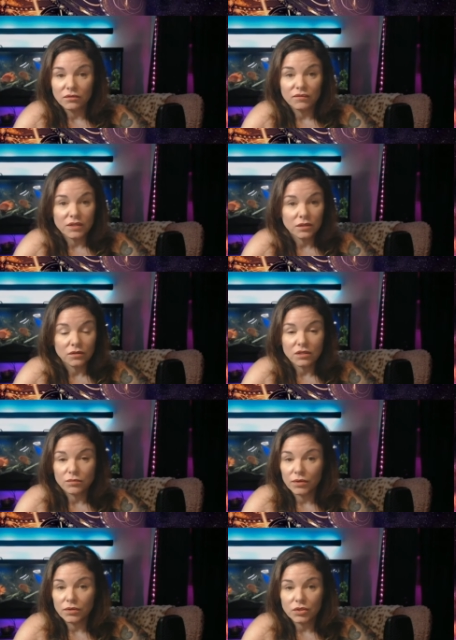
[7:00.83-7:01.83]
physical,
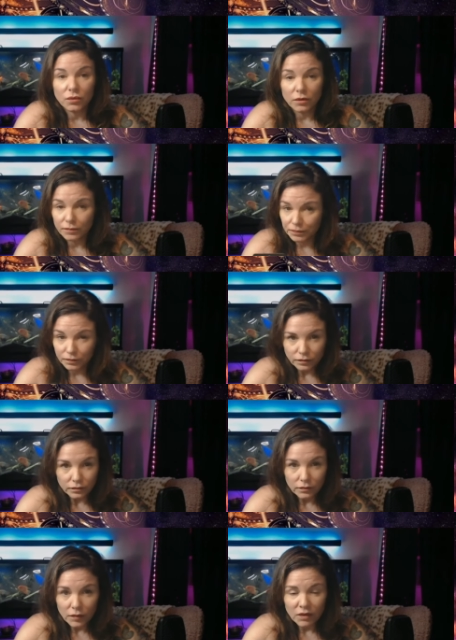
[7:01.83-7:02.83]
spiritual,
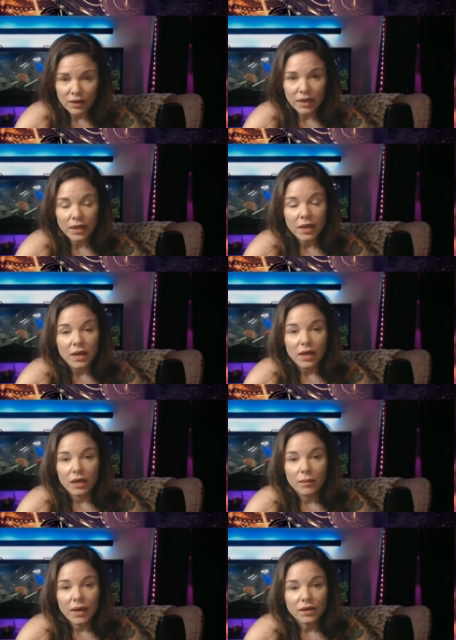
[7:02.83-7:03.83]
right?
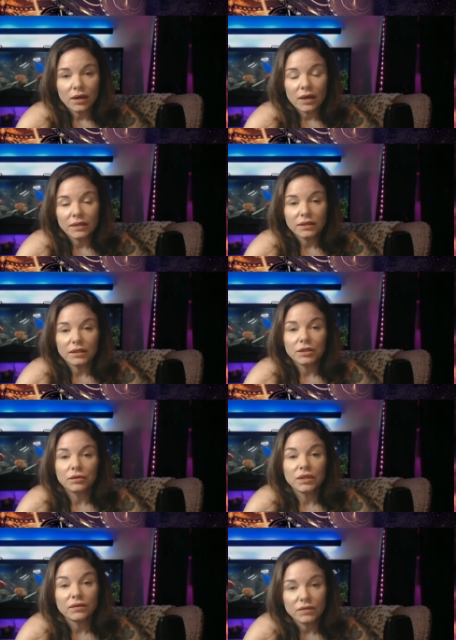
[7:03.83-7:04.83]
Am I not, you
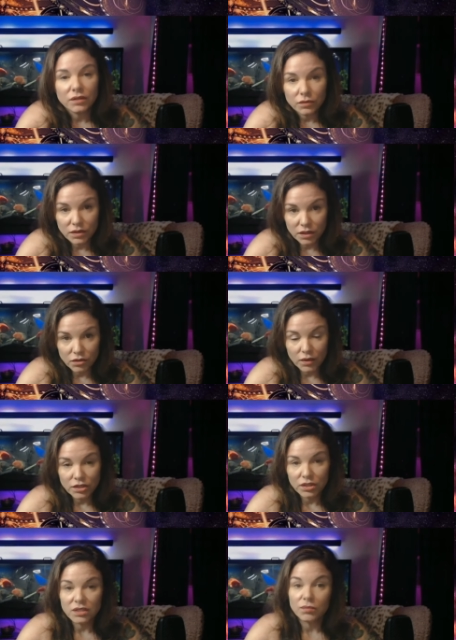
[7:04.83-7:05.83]
know, given to a
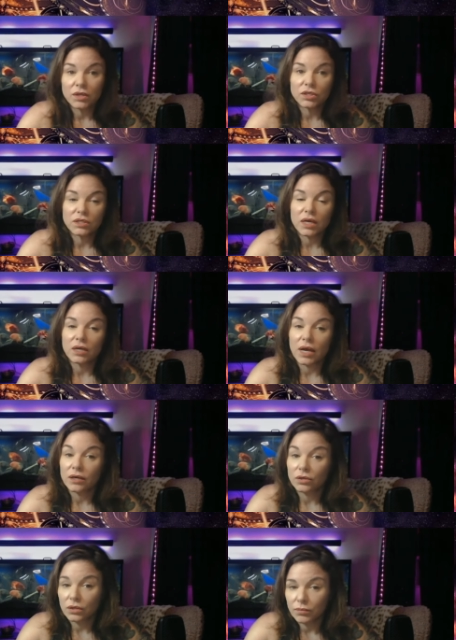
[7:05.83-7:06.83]
situation as much as
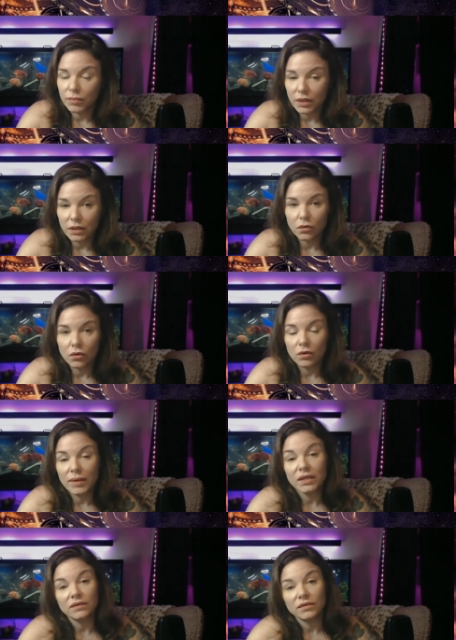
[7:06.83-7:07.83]
I could be, or am
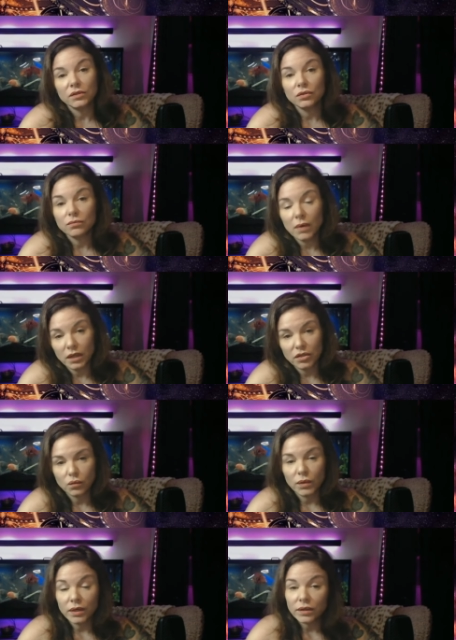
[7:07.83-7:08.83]
I given too much?
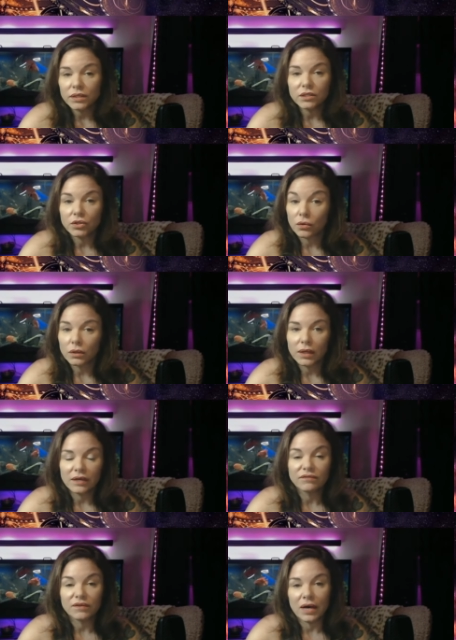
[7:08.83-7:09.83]
Where is your
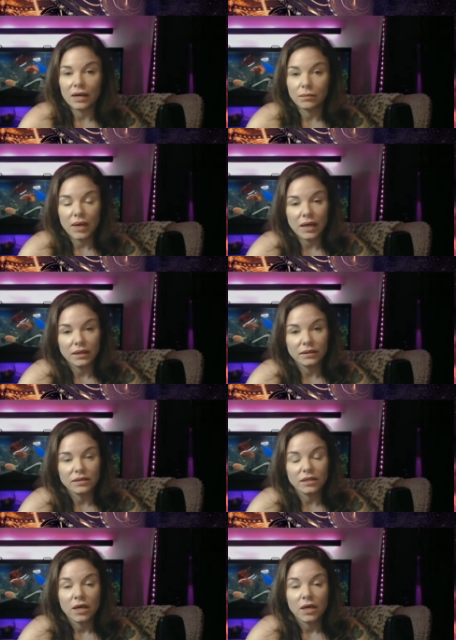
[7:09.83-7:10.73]
life out of balance,